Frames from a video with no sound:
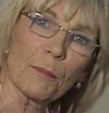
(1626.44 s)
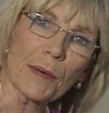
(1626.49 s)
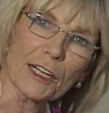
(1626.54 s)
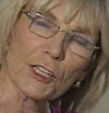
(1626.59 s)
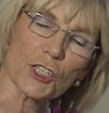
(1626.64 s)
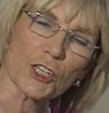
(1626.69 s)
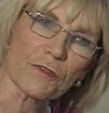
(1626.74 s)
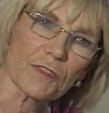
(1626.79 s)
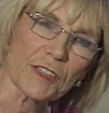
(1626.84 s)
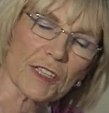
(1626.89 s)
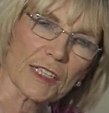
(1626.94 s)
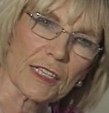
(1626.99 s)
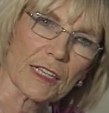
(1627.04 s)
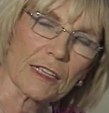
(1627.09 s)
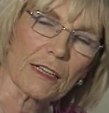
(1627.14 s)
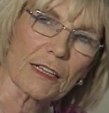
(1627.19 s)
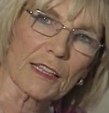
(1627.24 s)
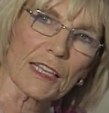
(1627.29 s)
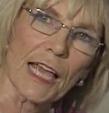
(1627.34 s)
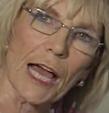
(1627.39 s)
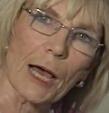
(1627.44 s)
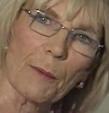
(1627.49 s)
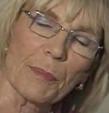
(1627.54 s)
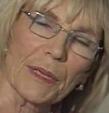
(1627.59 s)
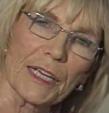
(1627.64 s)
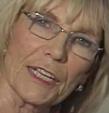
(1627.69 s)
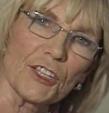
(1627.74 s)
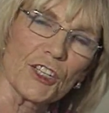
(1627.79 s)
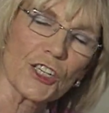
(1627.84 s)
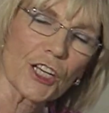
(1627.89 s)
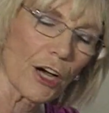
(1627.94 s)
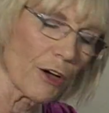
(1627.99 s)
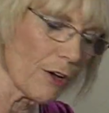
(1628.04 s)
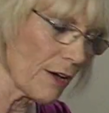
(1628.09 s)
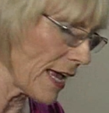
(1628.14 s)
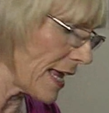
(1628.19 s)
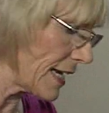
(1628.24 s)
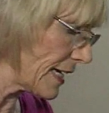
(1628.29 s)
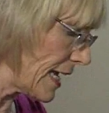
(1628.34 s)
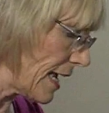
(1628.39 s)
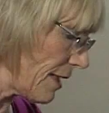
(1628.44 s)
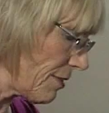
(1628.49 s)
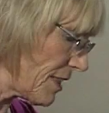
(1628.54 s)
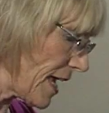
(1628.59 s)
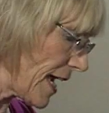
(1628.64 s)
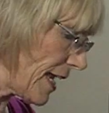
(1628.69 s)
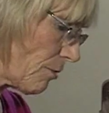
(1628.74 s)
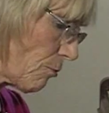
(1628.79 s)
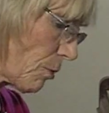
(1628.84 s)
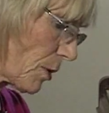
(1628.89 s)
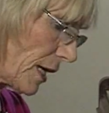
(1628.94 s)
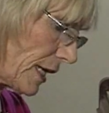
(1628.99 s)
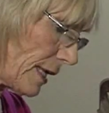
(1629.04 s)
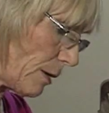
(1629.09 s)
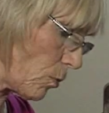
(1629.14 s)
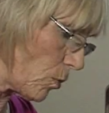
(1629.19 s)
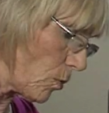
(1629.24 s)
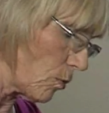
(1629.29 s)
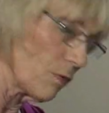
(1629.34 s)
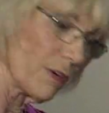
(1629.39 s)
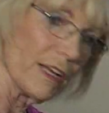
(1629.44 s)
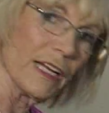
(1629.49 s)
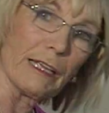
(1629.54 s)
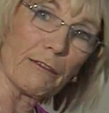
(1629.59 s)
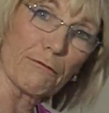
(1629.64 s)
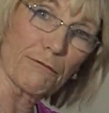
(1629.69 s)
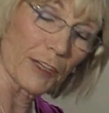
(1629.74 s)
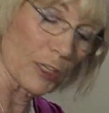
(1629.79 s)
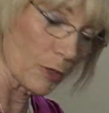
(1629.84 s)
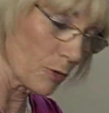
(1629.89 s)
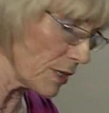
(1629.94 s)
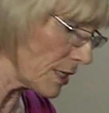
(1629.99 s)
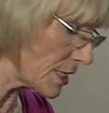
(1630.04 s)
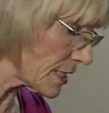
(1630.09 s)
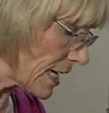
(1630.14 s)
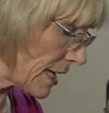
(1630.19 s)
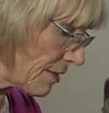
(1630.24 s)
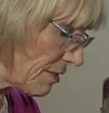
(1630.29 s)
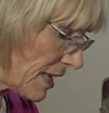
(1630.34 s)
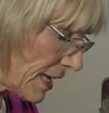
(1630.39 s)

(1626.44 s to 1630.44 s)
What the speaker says: much of the arpeggio and get that really, really fluent, and